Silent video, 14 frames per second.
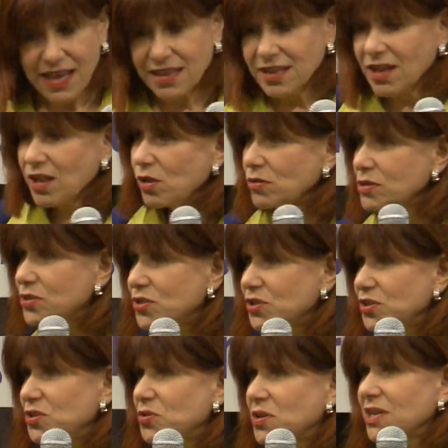And the closer
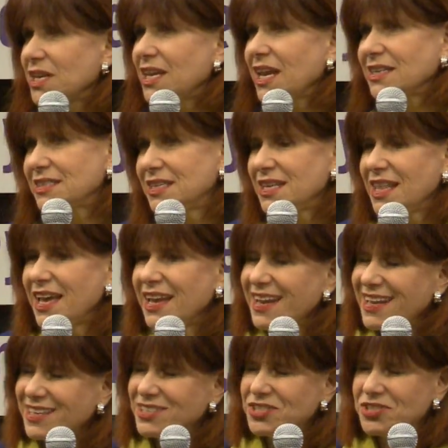you can get to that
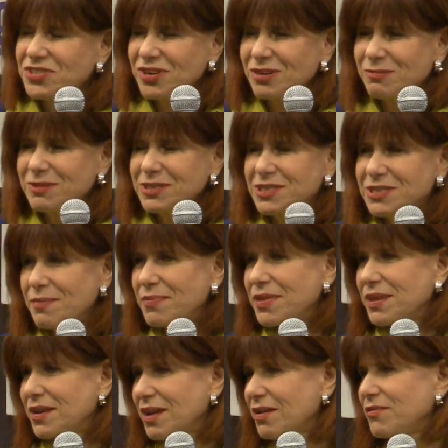edge, start with
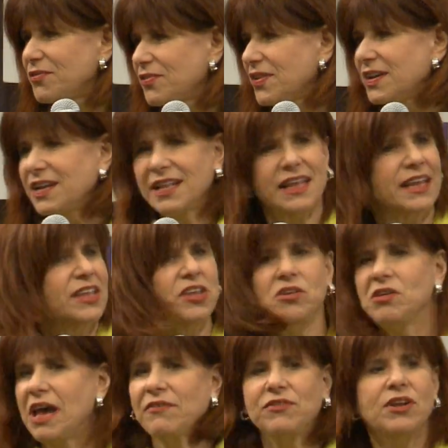something unfunny, like
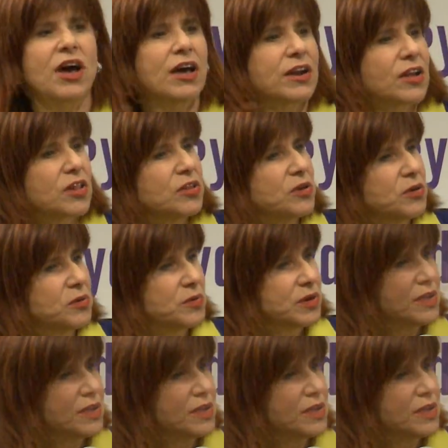you have not a clue.